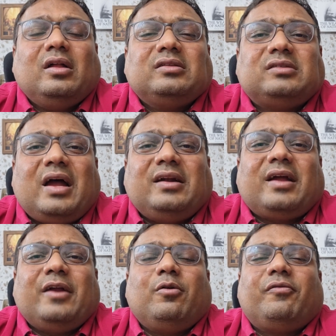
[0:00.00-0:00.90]
that
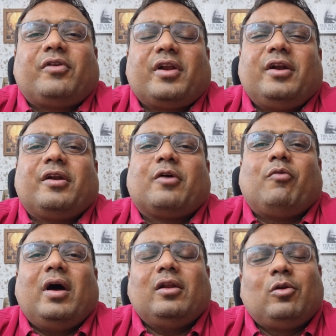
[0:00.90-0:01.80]
kind of trade
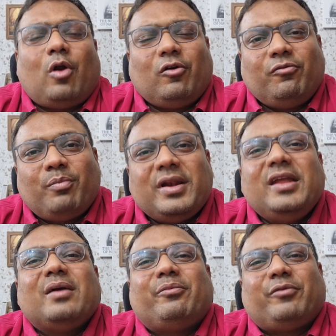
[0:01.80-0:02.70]
require a lot of
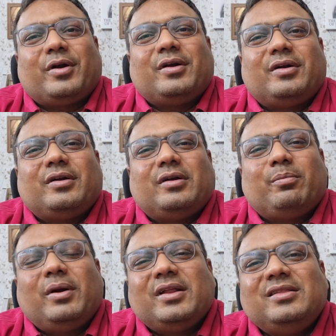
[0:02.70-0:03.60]
money upfront.
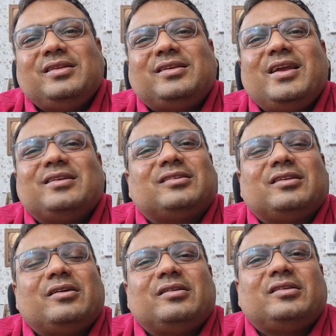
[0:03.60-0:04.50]
But in this case,
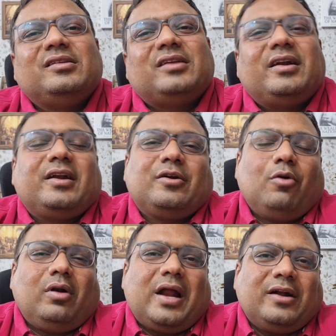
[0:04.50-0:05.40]
since I did
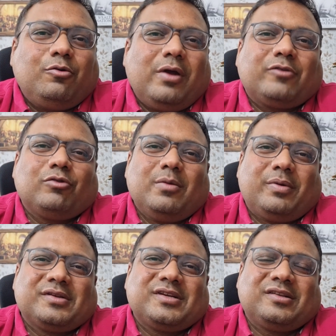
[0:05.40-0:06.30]
not have to actually
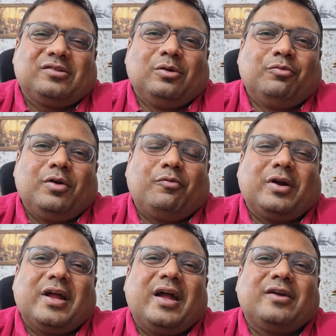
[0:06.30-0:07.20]
purchase silver,
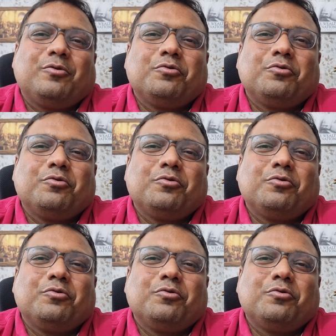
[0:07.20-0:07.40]
what I had